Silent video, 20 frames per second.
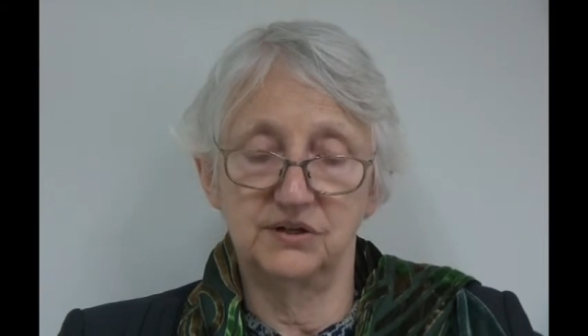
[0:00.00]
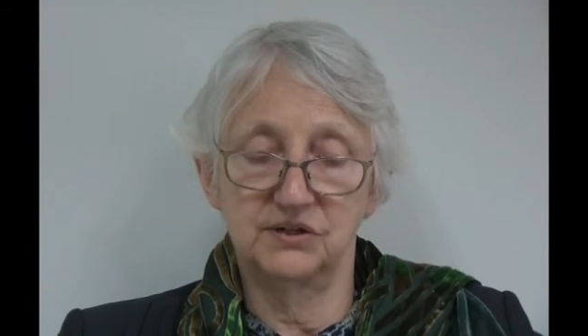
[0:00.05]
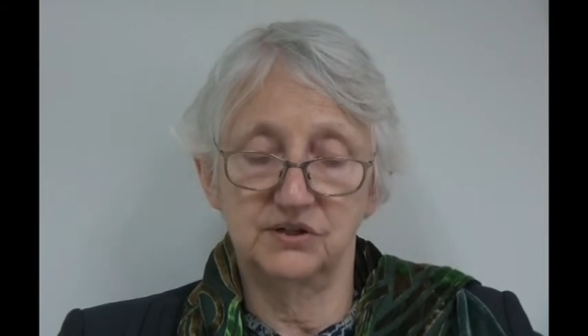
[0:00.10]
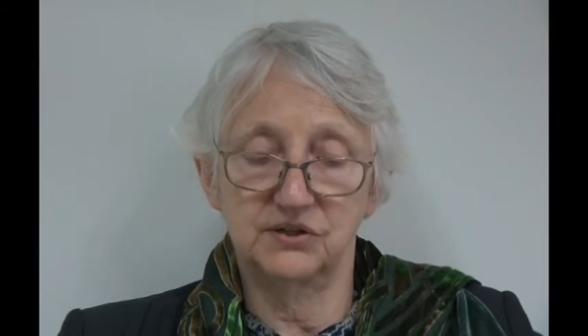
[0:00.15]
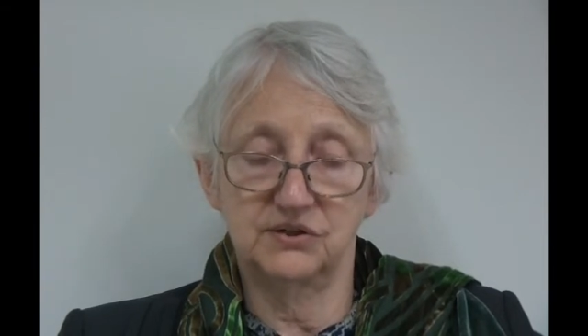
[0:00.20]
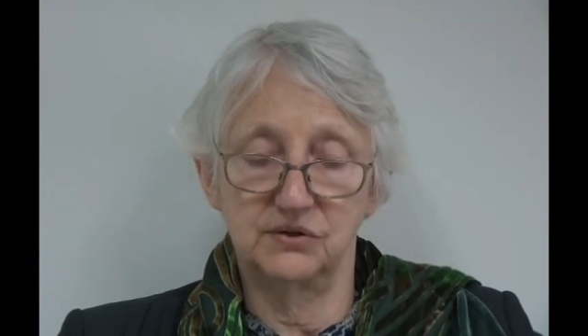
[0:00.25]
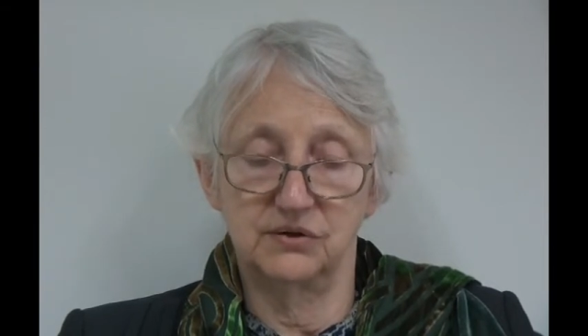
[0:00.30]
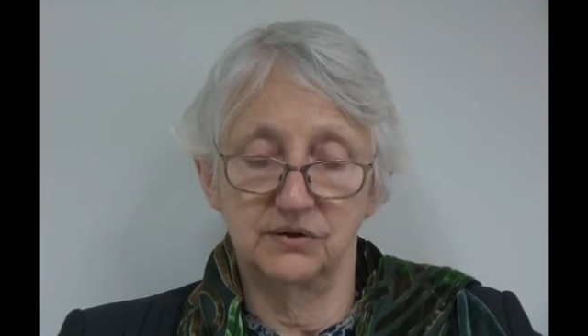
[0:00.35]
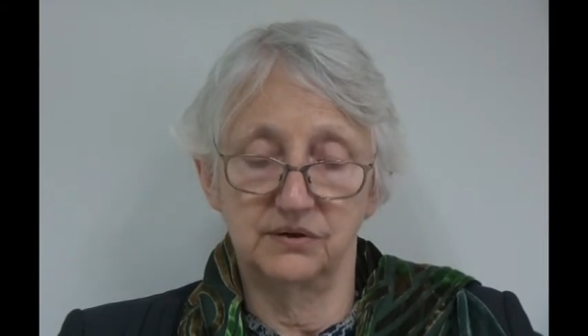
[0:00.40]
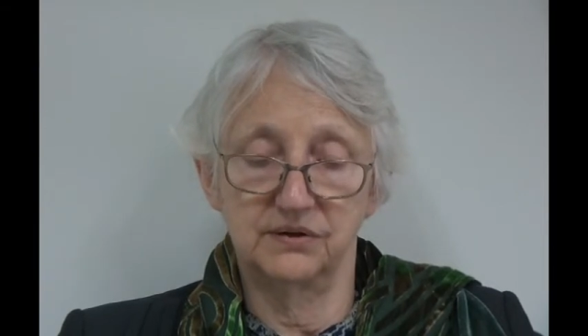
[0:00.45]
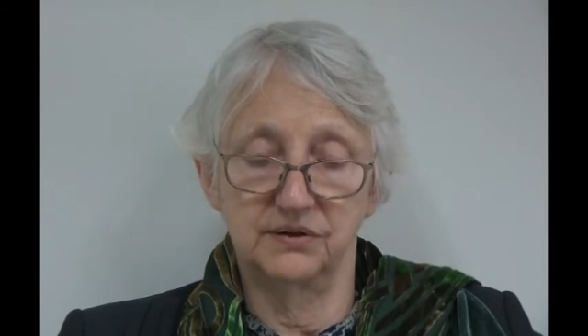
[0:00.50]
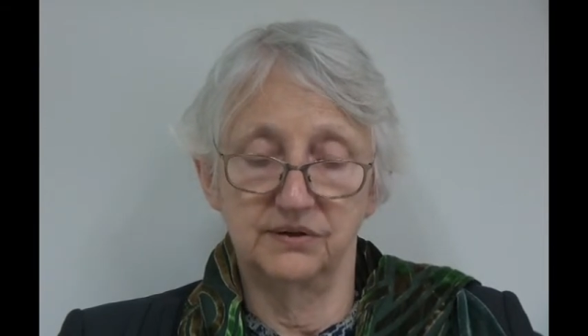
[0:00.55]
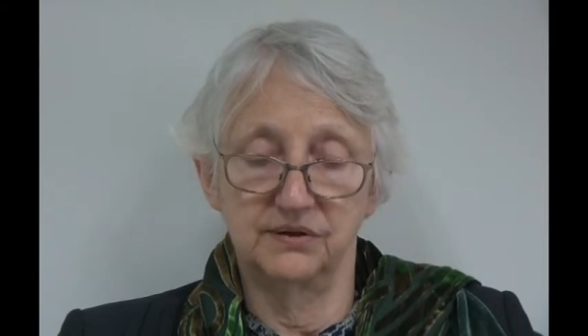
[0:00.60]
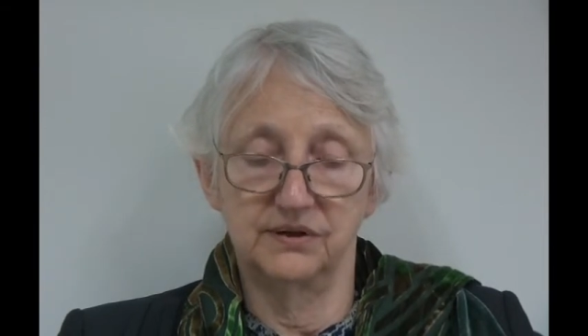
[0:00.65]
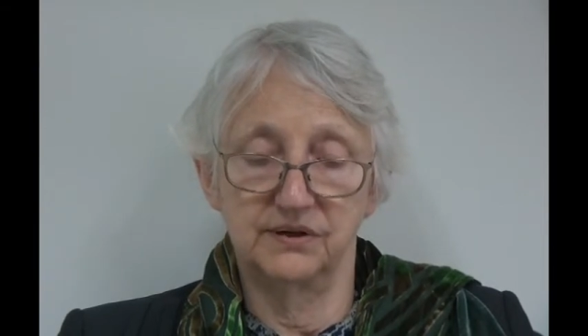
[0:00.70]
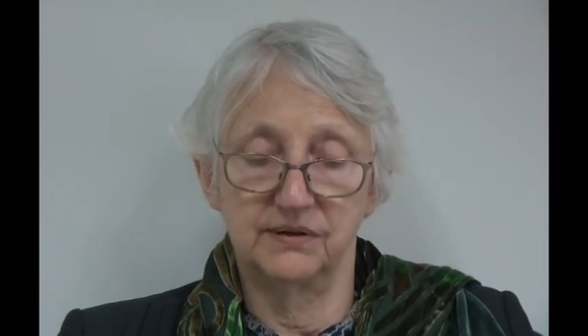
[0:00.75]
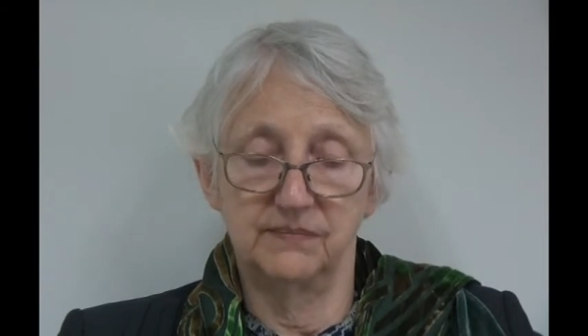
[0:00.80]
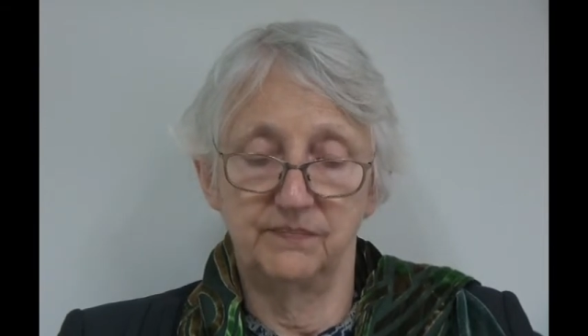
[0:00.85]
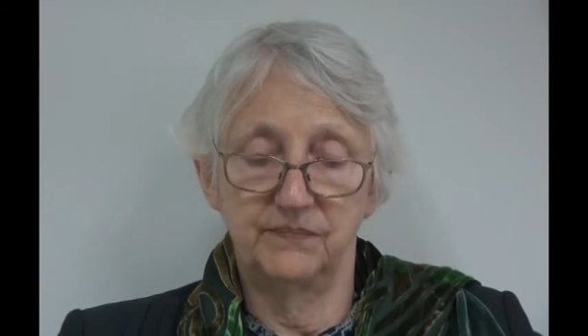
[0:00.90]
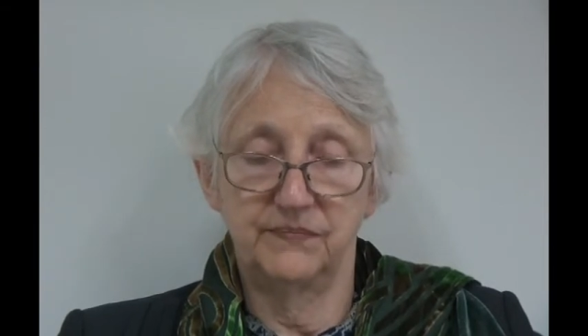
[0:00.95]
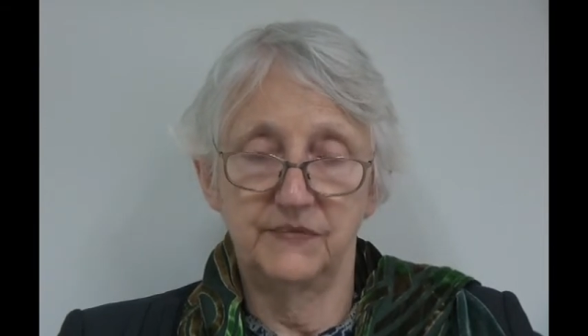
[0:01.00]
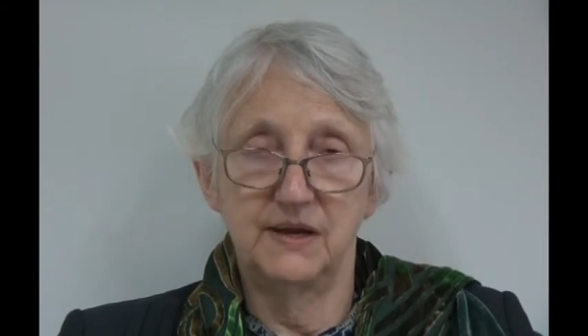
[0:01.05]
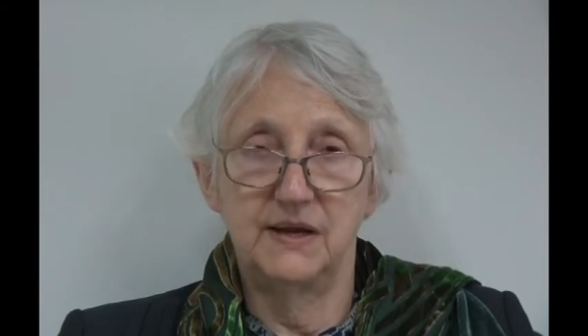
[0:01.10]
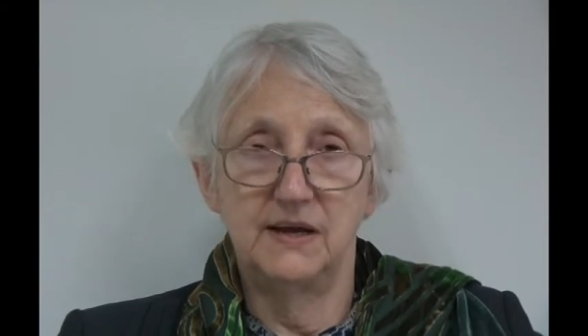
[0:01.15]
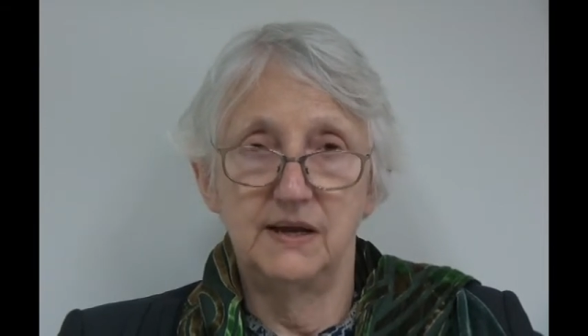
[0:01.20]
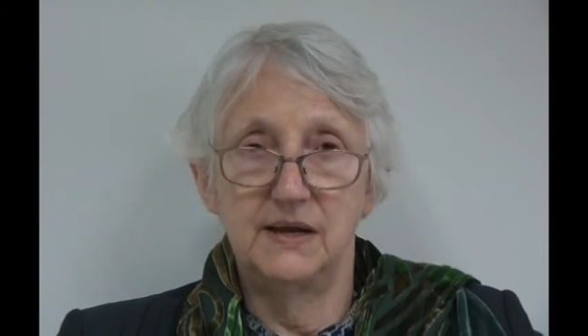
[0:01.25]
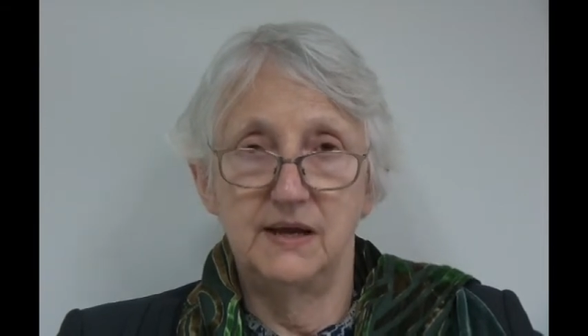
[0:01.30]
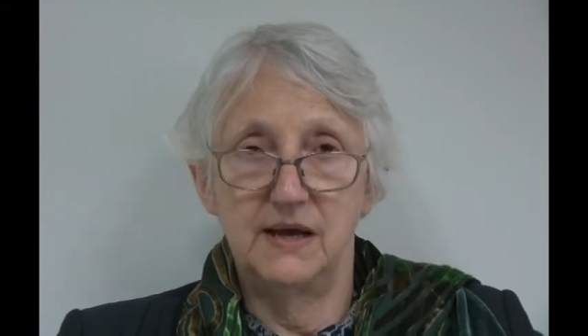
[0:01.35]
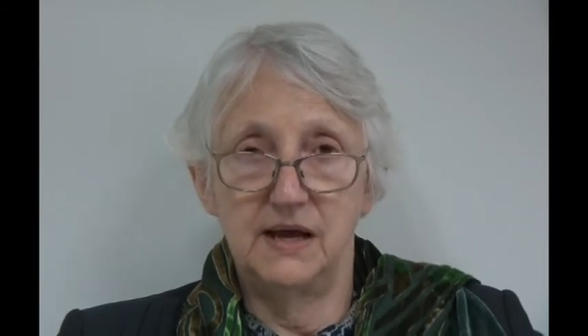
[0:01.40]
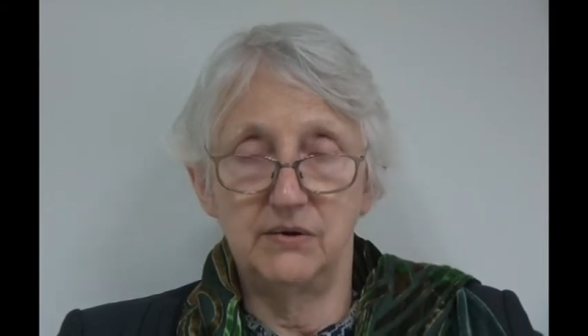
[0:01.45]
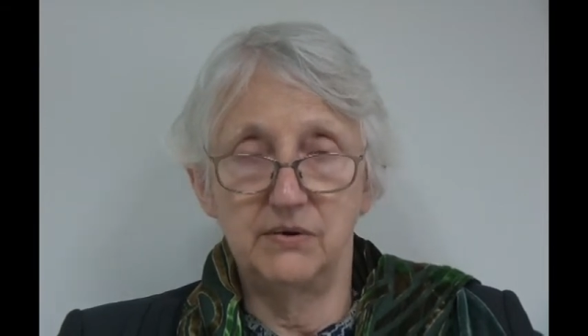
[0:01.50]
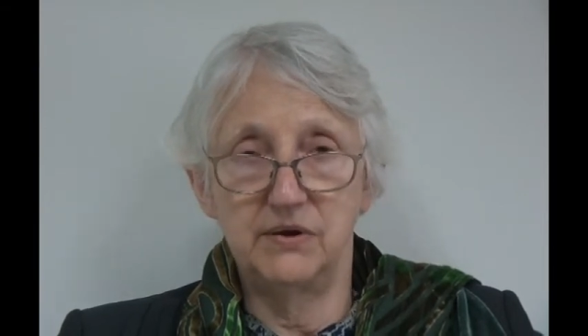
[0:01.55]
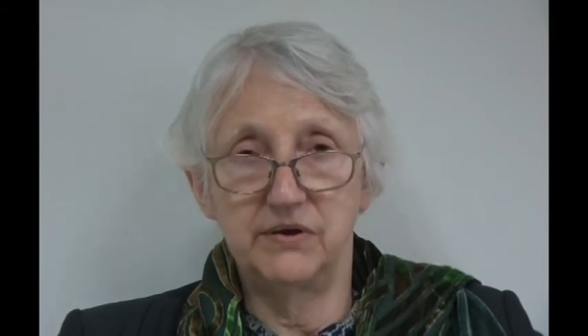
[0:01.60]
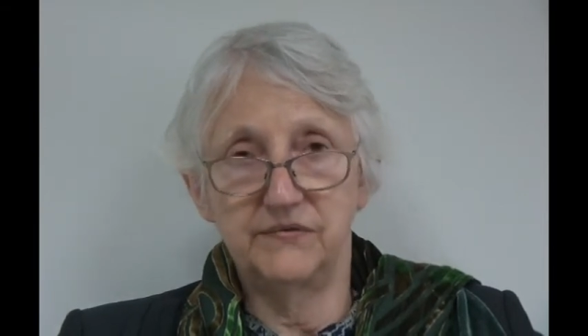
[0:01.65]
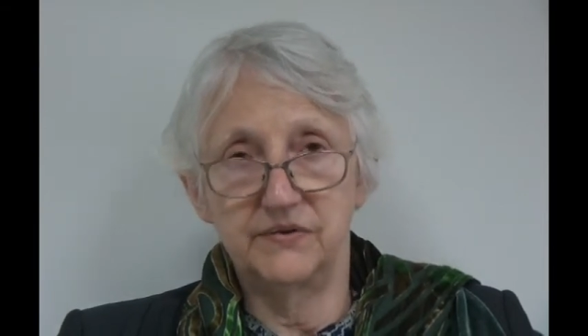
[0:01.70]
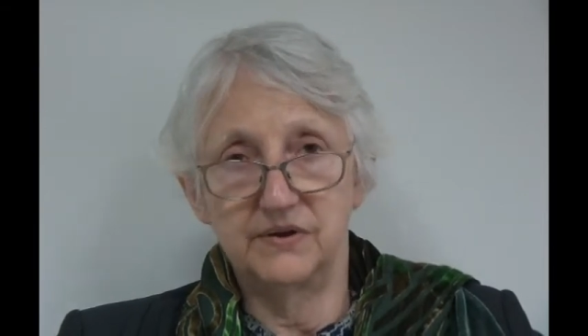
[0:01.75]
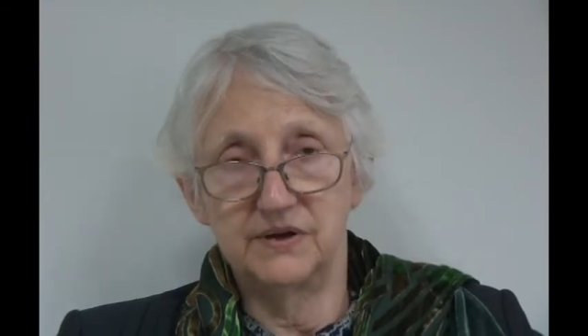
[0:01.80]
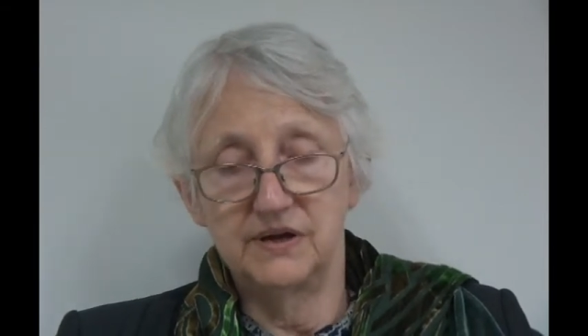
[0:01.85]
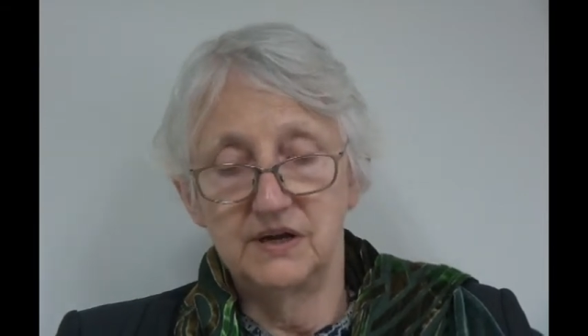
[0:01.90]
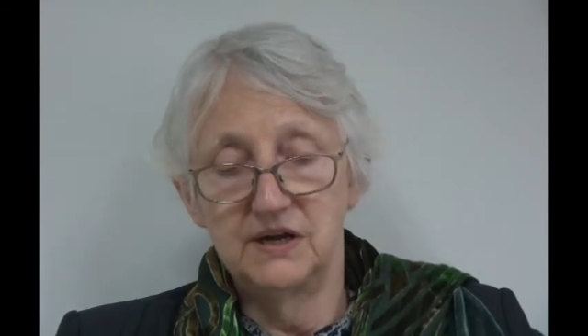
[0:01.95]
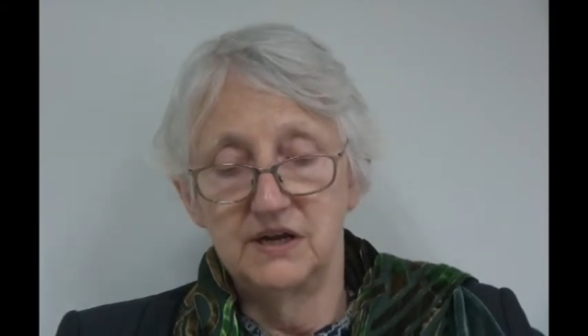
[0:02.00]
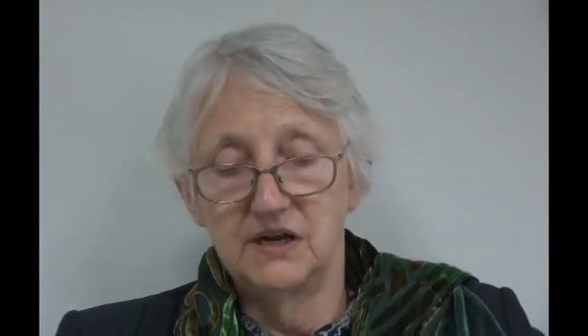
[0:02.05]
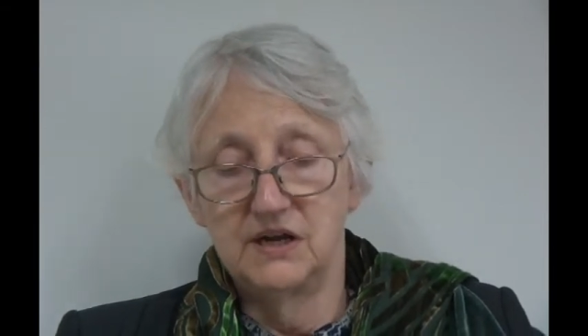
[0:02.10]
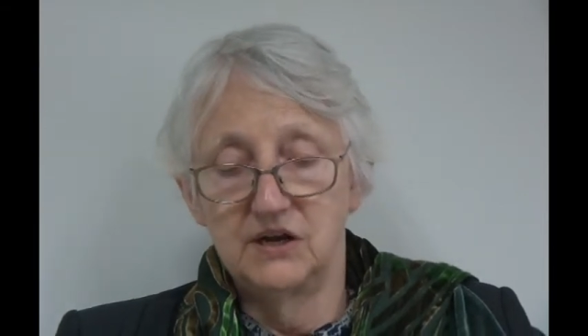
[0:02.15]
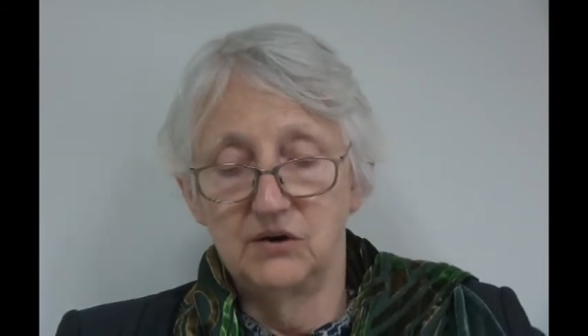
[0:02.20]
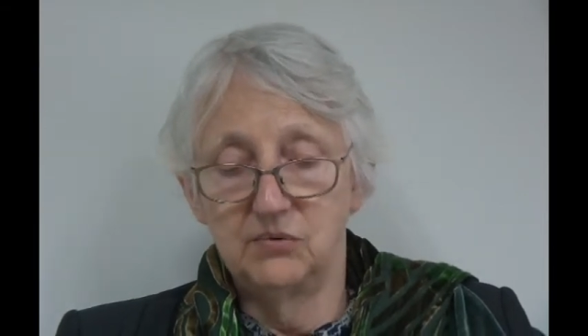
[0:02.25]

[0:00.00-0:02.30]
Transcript: in Scotland. However,